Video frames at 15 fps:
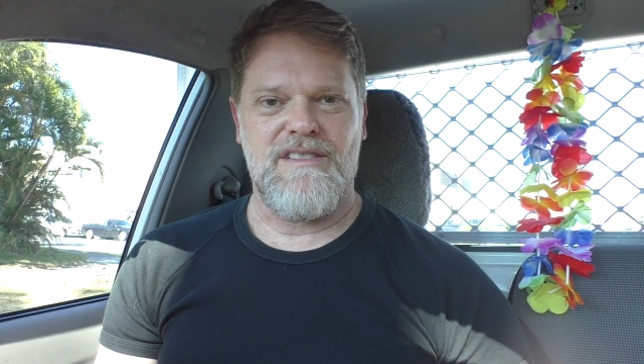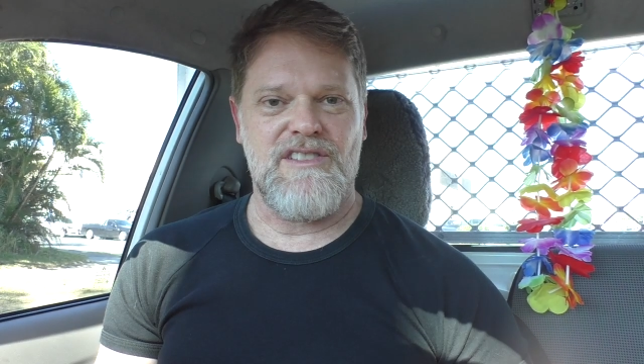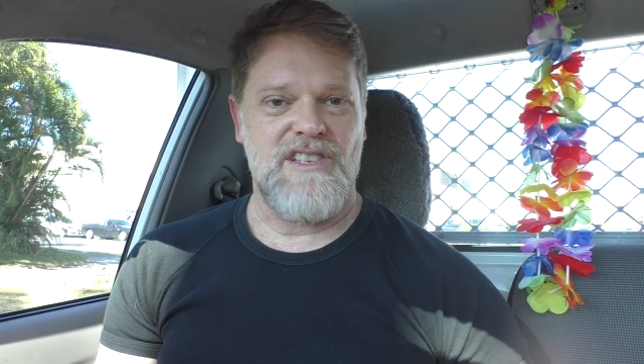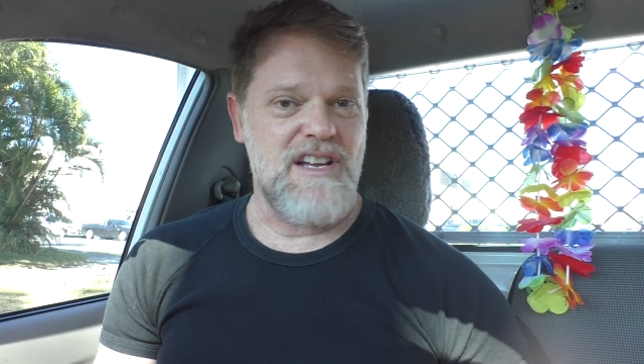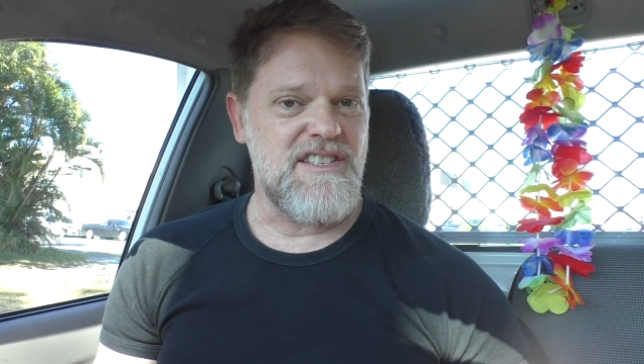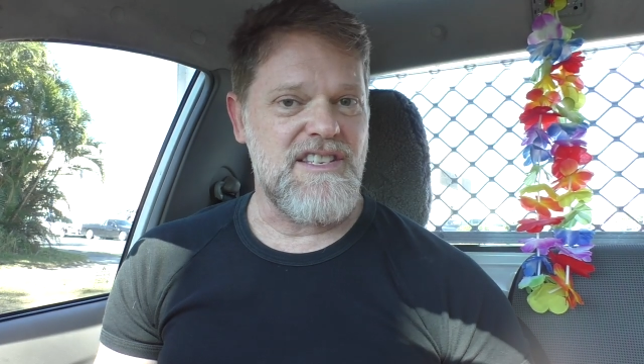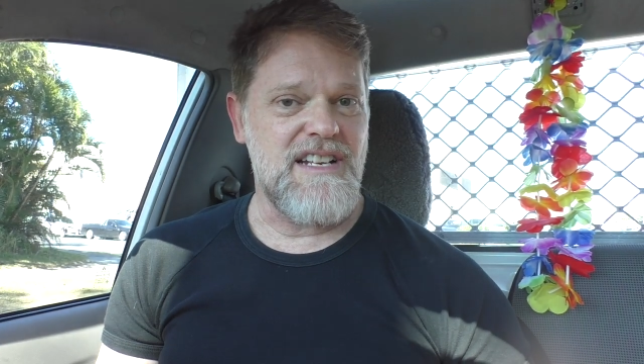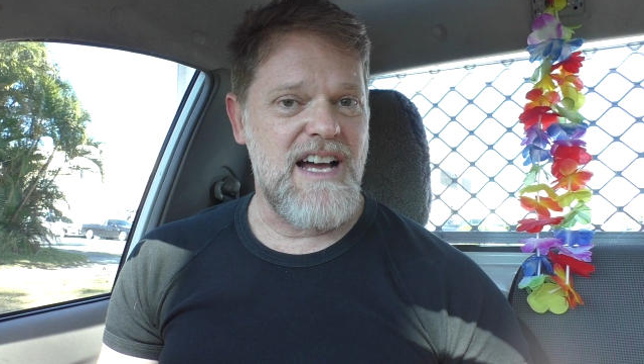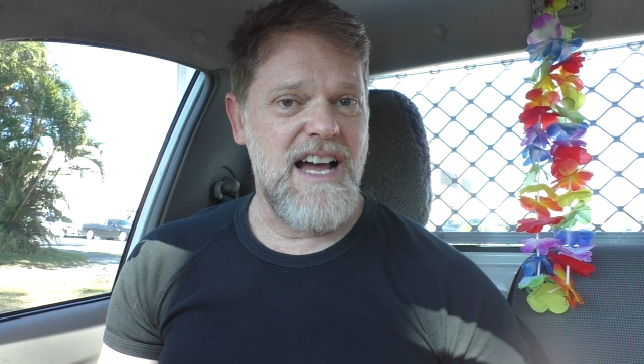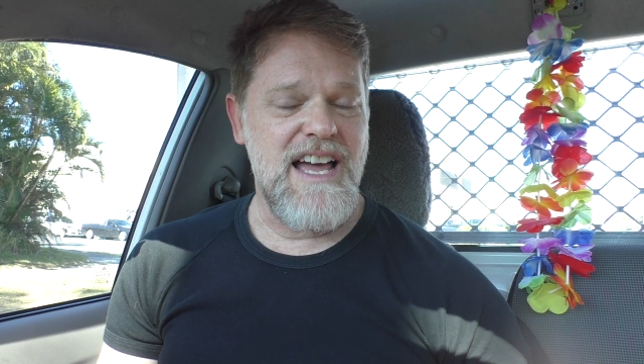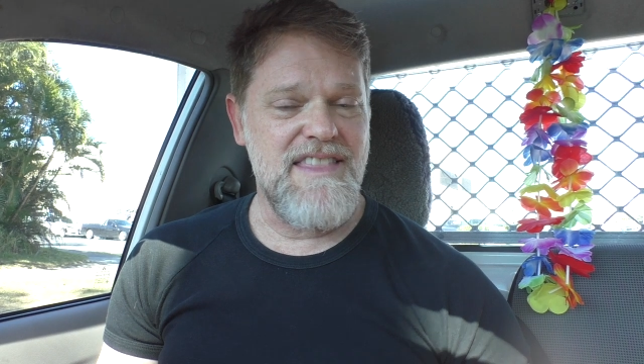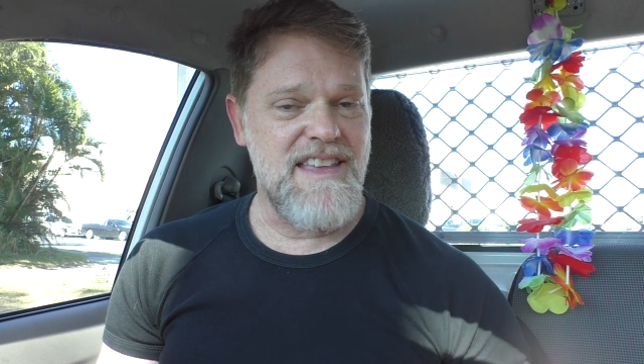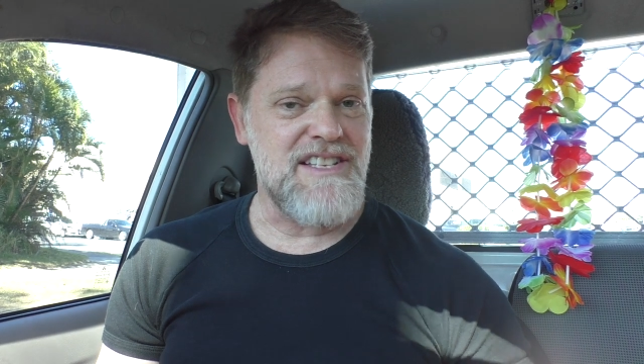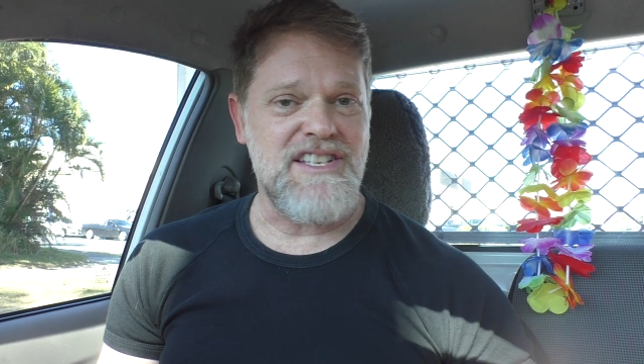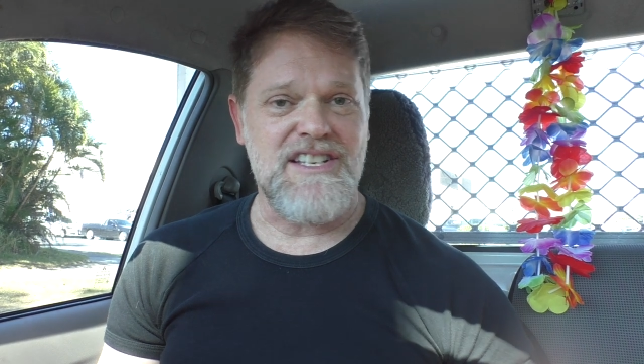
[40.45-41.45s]
So today,
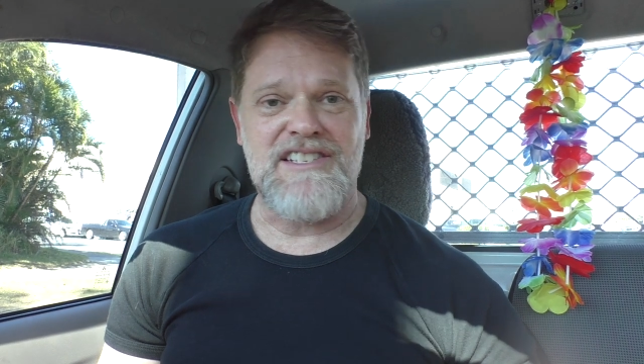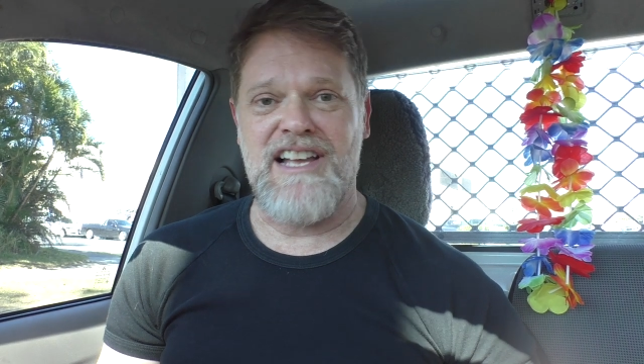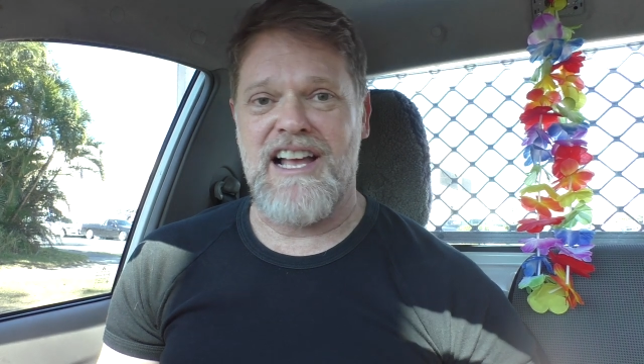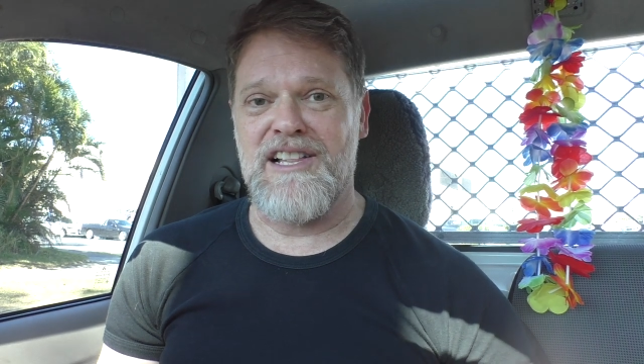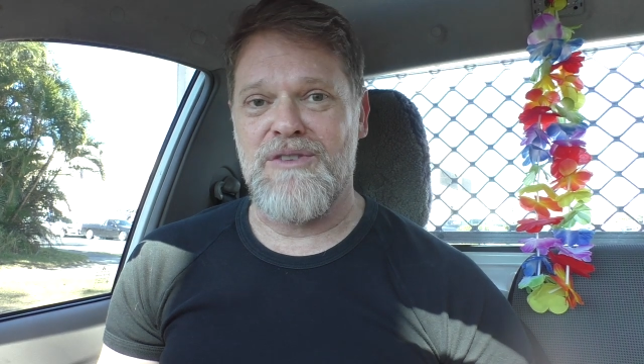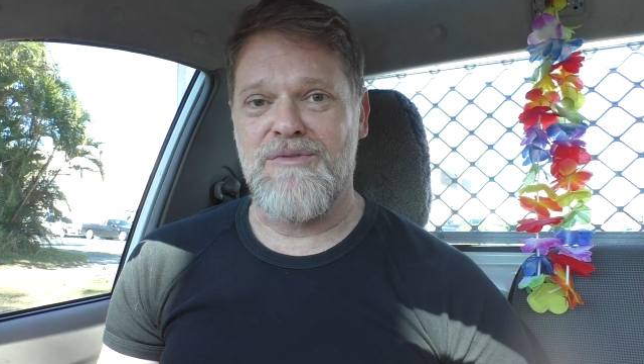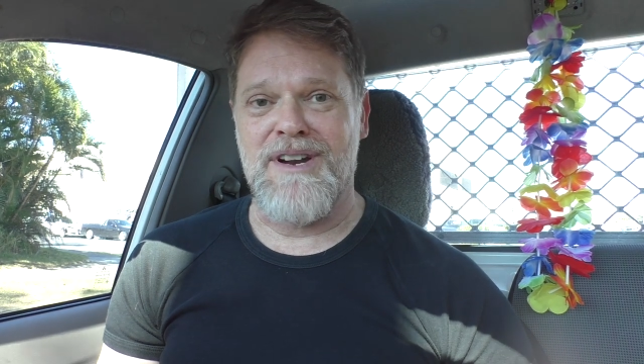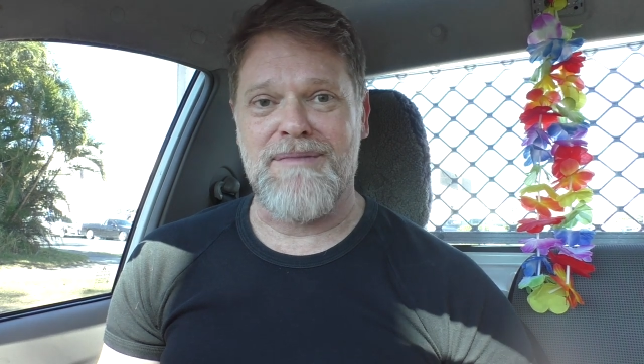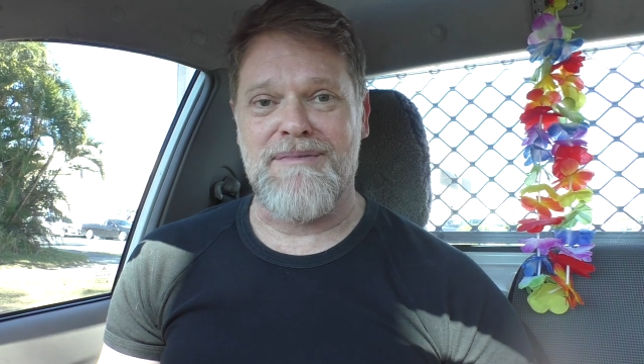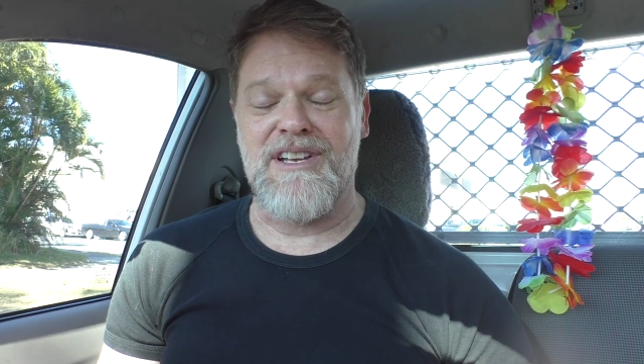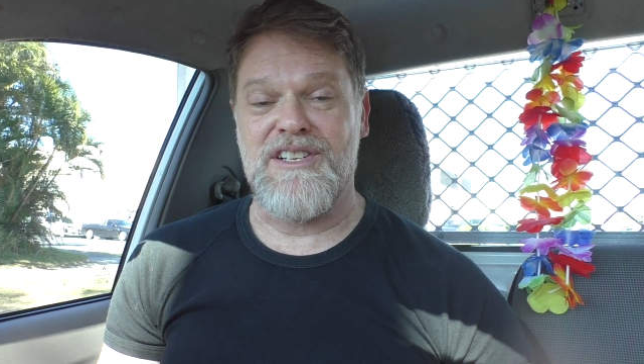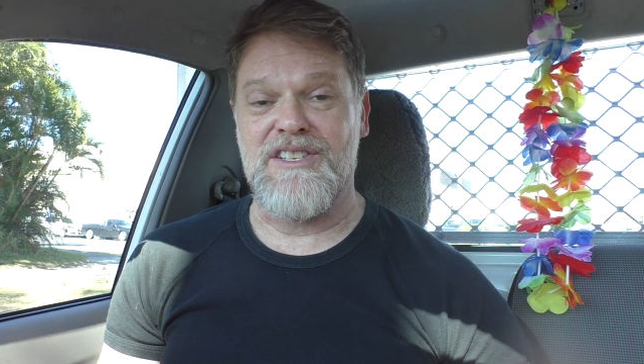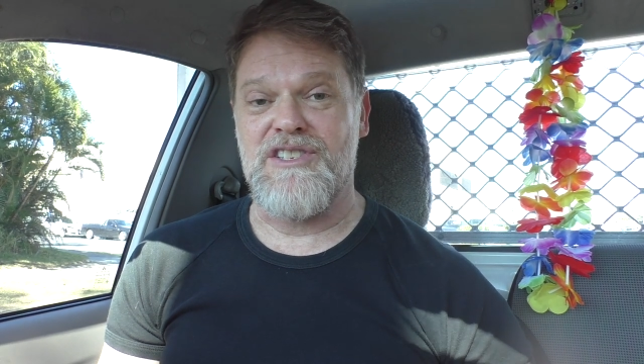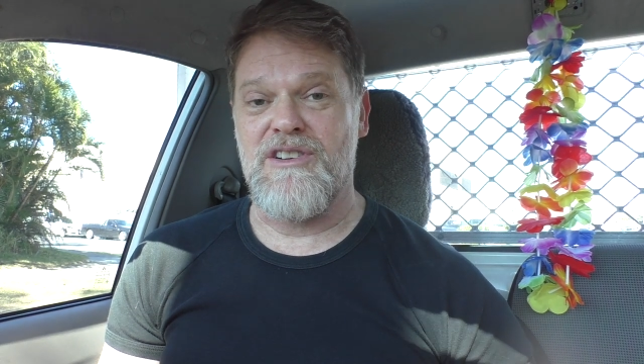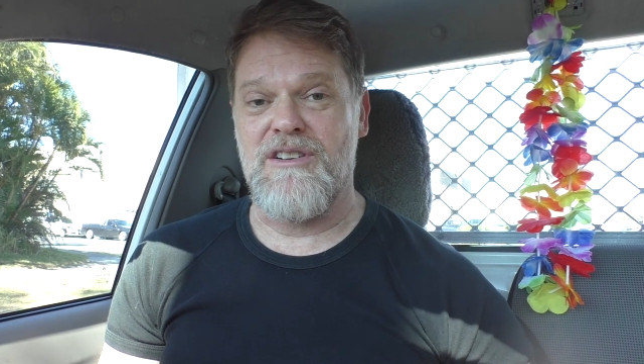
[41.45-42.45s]
that's exactly what I'm
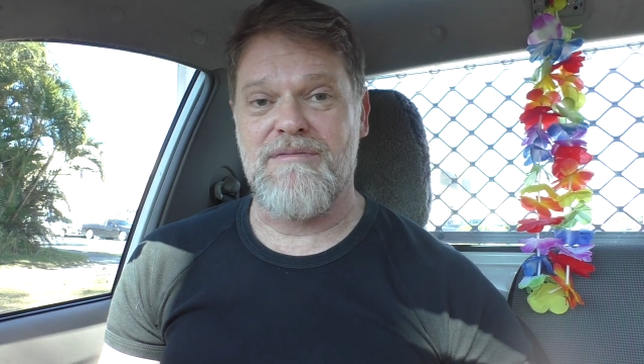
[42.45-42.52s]
going to do.